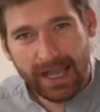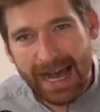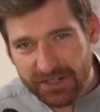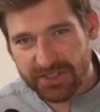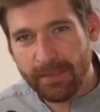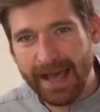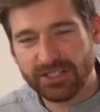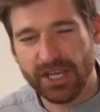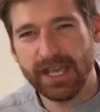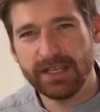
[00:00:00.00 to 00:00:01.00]
how does the
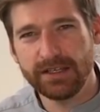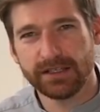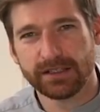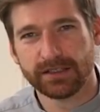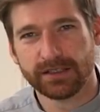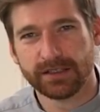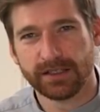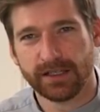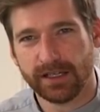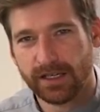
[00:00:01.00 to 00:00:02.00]
match end?
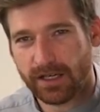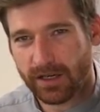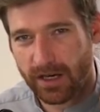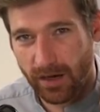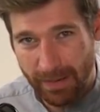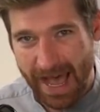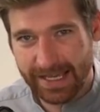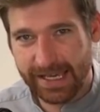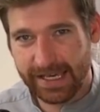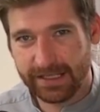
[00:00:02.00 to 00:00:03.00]
A
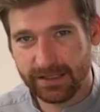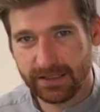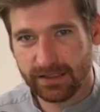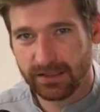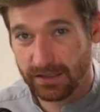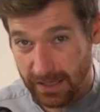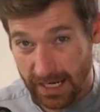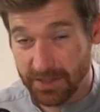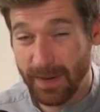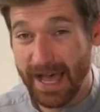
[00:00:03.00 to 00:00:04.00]
backhand.
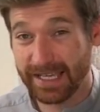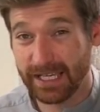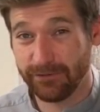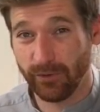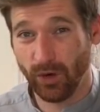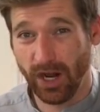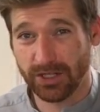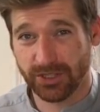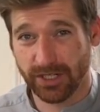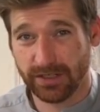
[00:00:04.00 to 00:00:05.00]
Nice backhand from
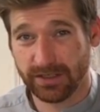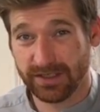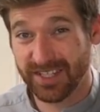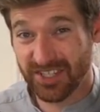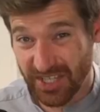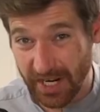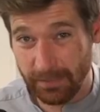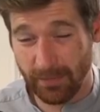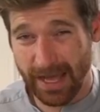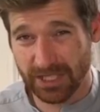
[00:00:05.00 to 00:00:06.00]
Roger to set up
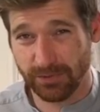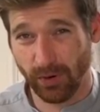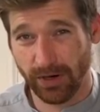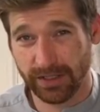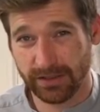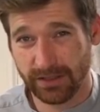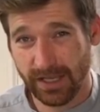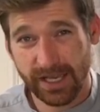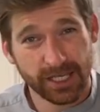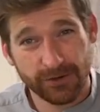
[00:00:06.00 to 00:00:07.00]
a match point.
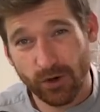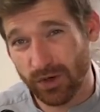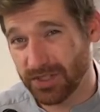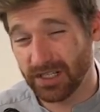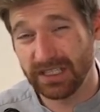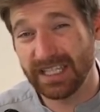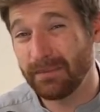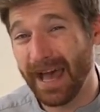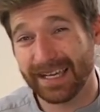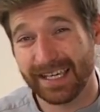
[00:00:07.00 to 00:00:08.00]
And, of course, a clean
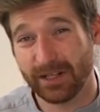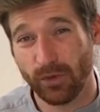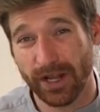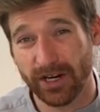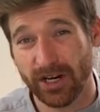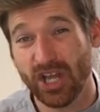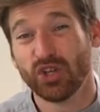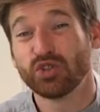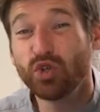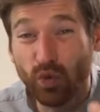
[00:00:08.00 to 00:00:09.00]
backhand winner
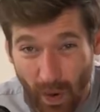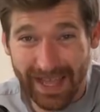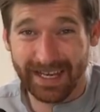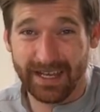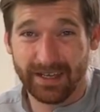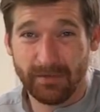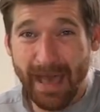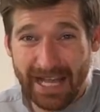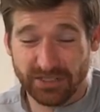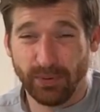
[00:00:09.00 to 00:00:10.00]
to win
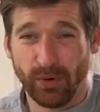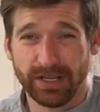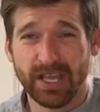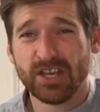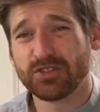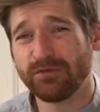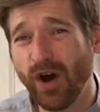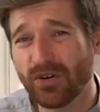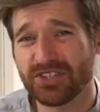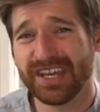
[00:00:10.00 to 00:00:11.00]
match point. So,
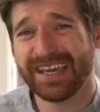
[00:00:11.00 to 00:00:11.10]
folks,